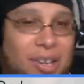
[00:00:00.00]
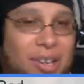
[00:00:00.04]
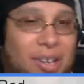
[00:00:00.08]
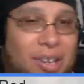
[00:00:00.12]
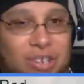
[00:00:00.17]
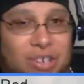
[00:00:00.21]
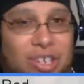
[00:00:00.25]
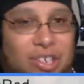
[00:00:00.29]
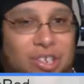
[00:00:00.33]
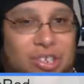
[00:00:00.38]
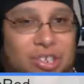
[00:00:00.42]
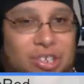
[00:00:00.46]

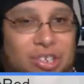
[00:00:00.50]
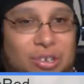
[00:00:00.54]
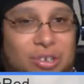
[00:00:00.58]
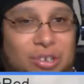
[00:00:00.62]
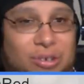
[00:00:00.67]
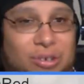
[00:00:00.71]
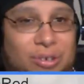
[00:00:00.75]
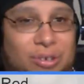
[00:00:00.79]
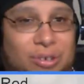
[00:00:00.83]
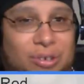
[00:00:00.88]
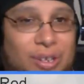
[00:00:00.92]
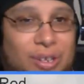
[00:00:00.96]

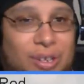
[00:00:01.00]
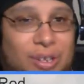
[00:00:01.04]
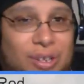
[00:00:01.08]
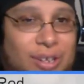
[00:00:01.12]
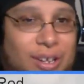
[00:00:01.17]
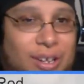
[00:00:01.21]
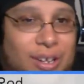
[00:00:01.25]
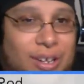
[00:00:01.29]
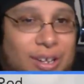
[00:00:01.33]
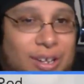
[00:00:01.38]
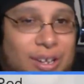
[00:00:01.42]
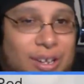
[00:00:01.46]
traditional,
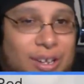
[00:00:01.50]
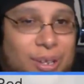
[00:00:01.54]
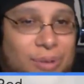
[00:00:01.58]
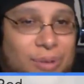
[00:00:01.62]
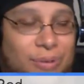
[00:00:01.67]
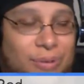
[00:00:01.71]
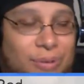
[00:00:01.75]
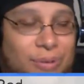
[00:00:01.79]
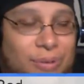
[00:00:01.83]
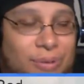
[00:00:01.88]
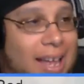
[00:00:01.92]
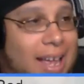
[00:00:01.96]

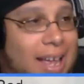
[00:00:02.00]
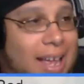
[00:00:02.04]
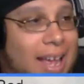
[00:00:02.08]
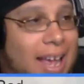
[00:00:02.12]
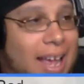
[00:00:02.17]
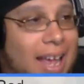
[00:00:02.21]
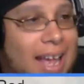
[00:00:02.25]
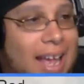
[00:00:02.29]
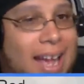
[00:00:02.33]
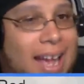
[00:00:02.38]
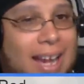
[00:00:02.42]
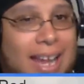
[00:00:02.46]
you've got
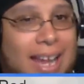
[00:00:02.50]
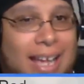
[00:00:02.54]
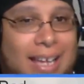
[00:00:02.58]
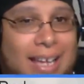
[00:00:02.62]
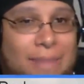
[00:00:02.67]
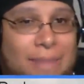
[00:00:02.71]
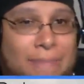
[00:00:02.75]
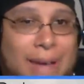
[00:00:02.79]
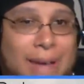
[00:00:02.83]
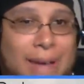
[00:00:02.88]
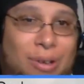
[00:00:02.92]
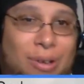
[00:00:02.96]
AI like
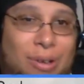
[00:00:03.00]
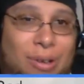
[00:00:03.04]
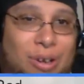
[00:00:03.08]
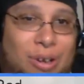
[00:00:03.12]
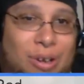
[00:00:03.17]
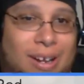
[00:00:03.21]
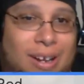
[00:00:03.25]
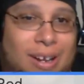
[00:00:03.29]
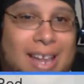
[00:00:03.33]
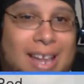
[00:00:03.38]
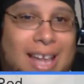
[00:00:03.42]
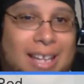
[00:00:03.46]
in
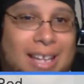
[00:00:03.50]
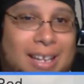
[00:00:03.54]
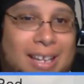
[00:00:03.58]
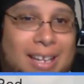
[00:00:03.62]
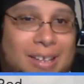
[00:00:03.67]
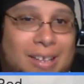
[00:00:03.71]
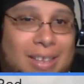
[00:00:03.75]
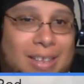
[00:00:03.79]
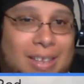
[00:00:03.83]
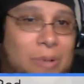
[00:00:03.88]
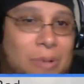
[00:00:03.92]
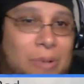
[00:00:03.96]
Battlestar
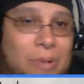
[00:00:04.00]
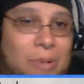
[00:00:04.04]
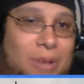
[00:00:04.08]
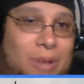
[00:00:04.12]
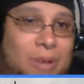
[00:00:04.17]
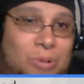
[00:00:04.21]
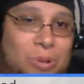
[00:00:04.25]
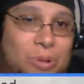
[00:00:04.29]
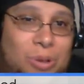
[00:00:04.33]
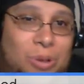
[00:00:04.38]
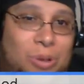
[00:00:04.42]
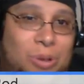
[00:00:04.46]
Galactica, they want to
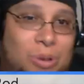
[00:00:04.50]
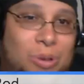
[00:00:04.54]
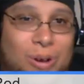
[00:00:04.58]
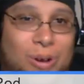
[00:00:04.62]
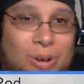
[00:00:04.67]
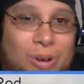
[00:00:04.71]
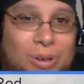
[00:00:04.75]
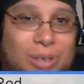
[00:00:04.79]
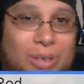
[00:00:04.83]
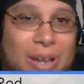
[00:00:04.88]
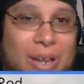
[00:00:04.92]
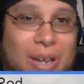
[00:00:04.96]
rule the
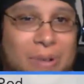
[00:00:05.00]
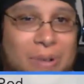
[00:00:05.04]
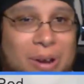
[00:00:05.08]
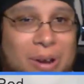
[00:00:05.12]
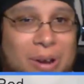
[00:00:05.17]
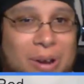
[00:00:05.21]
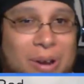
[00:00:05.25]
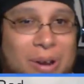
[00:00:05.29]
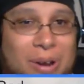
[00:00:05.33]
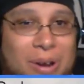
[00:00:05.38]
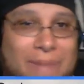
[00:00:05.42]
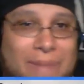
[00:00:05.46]
world. They want
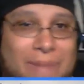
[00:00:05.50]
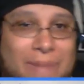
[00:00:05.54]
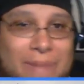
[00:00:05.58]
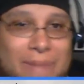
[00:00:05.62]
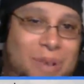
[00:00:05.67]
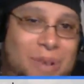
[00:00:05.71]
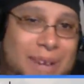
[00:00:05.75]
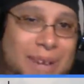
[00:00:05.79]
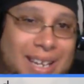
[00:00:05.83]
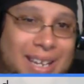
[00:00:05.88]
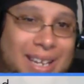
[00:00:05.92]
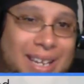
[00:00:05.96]
to wipe out
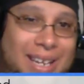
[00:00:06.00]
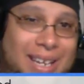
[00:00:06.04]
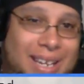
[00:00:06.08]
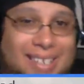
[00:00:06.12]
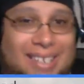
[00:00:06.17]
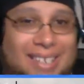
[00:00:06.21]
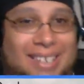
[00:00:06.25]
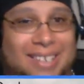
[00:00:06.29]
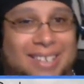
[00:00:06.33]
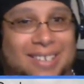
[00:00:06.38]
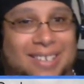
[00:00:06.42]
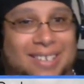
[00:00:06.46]
human
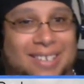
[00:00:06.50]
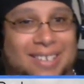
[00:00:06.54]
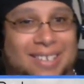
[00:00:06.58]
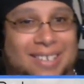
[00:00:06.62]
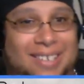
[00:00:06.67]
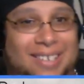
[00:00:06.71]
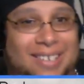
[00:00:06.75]
existence.